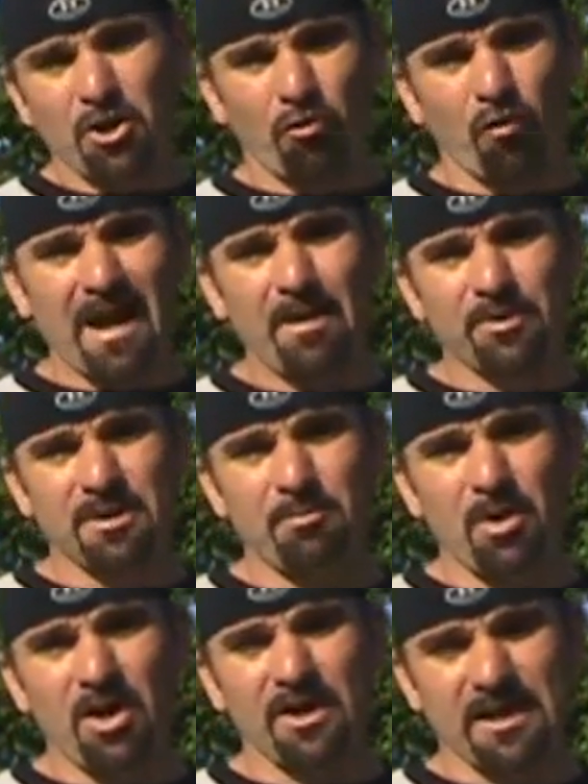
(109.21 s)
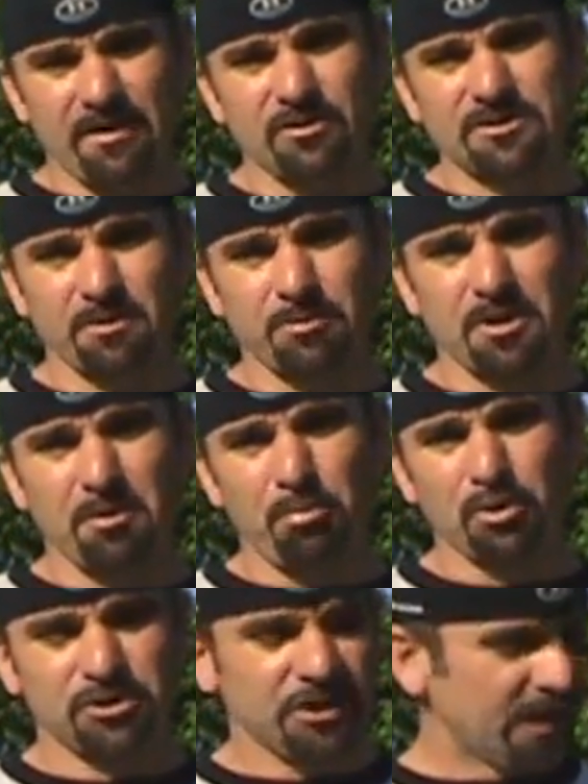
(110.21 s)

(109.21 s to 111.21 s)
grab in the mud and give you something to push